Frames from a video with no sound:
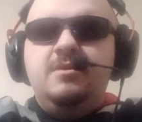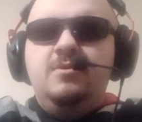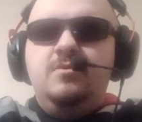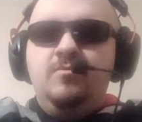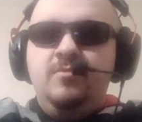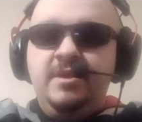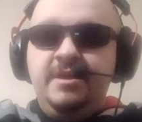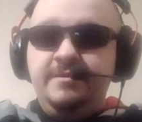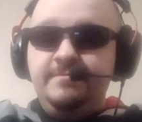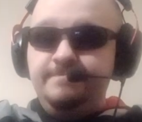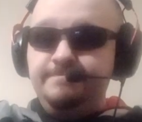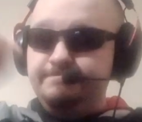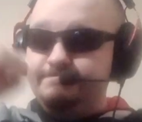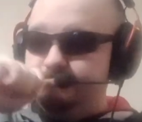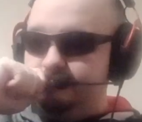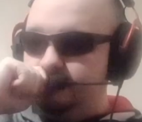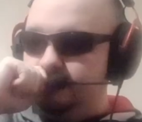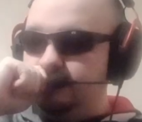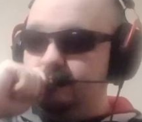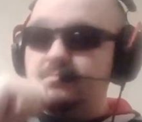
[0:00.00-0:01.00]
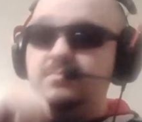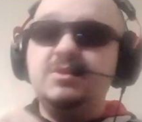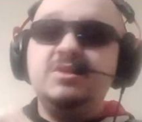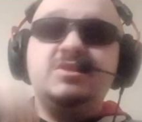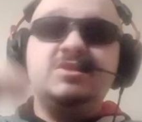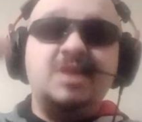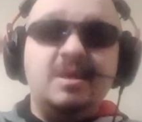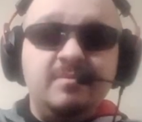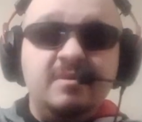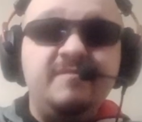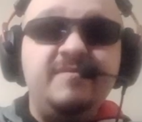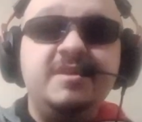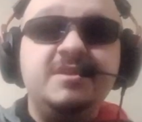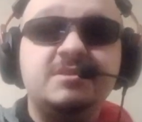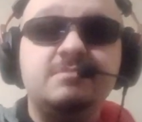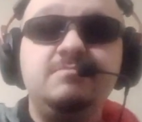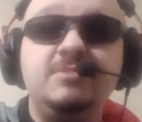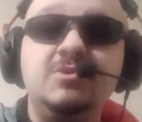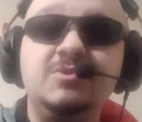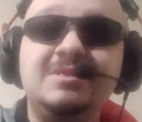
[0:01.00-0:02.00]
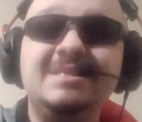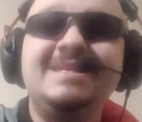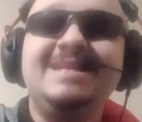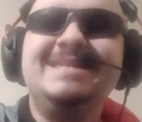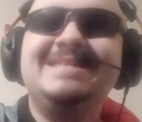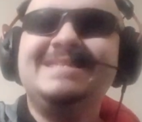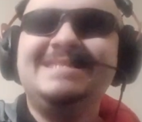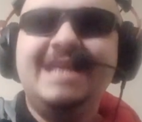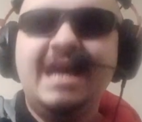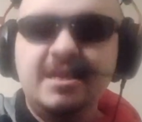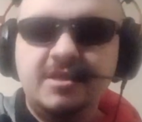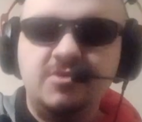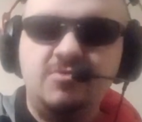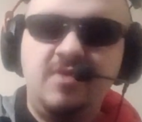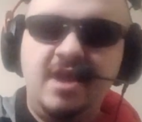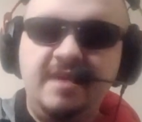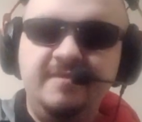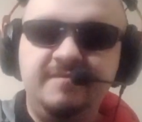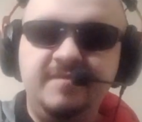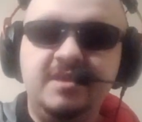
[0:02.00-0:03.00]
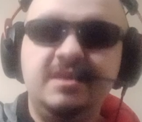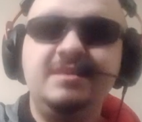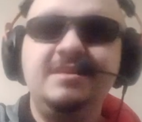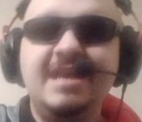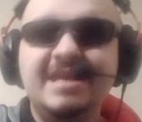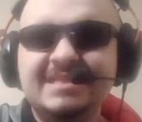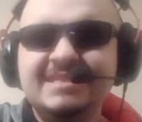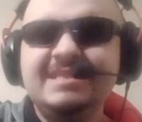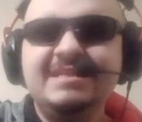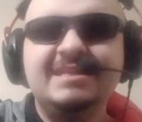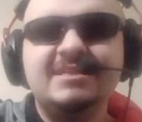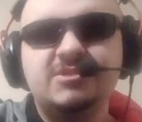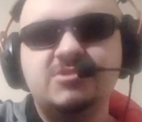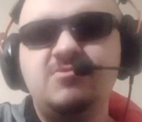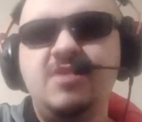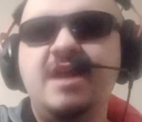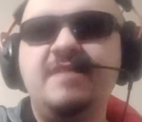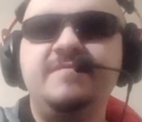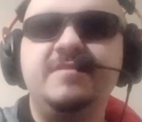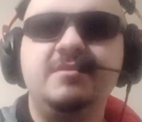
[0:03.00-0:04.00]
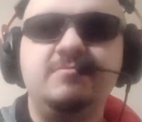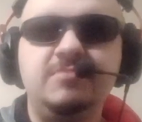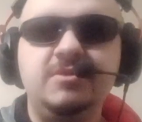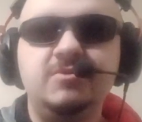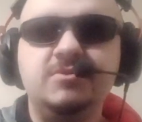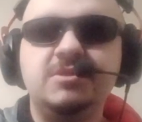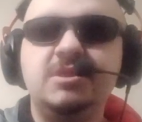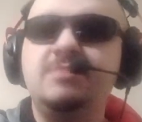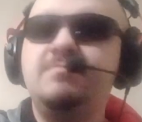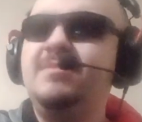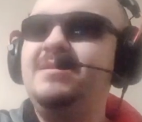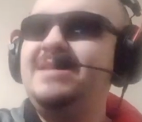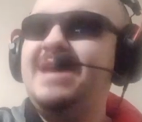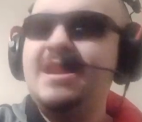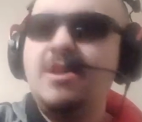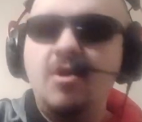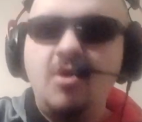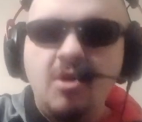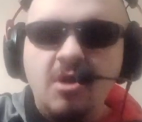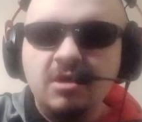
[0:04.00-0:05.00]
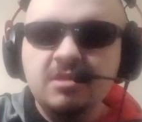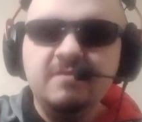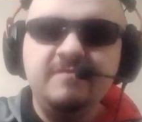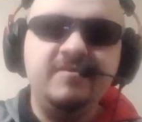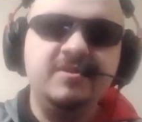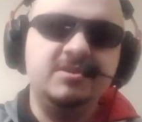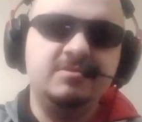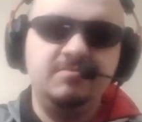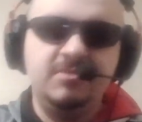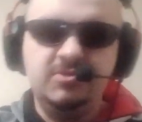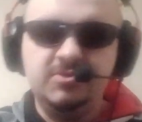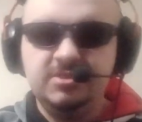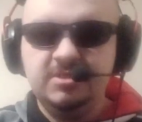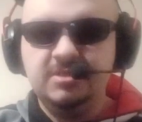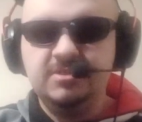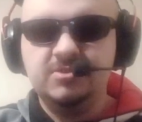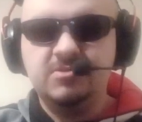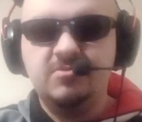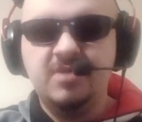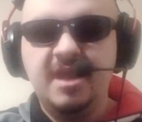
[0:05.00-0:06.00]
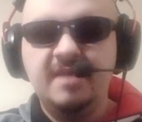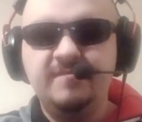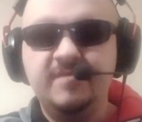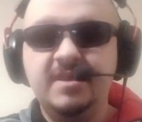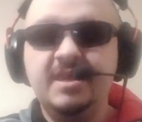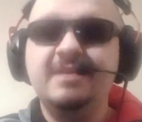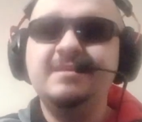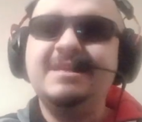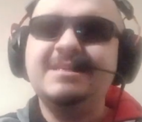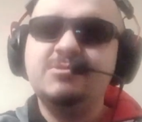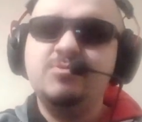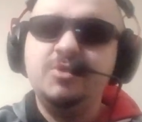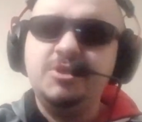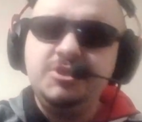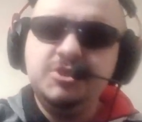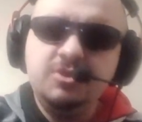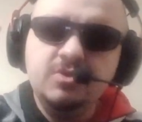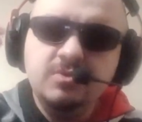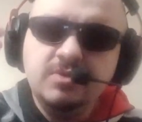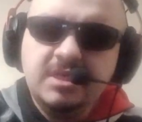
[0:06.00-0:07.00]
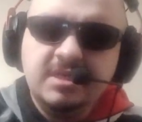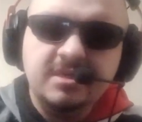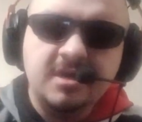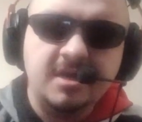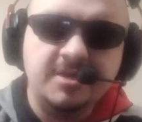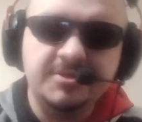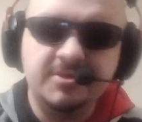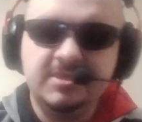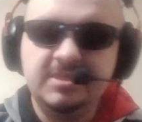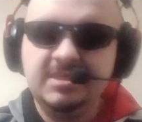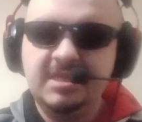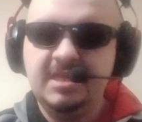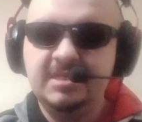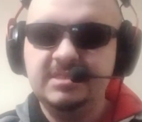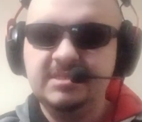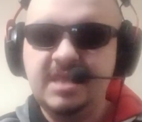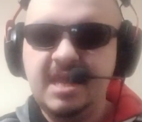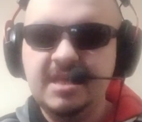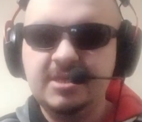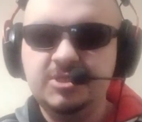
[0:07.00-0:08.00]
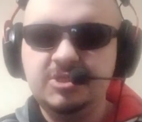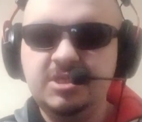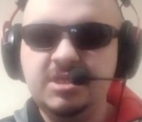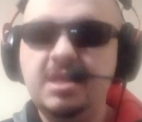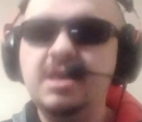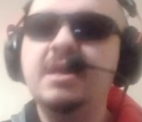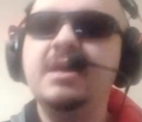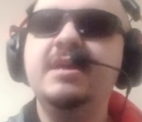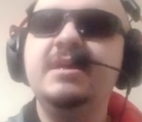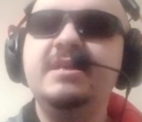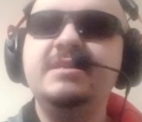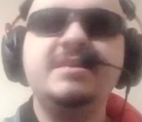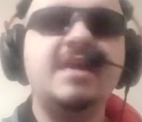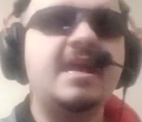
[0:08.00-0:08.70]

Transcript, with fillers: When some of his music is not graphic. Yes, he has graphic music, but not all of his music is graphic. And that's what you need to understand, Zach G, is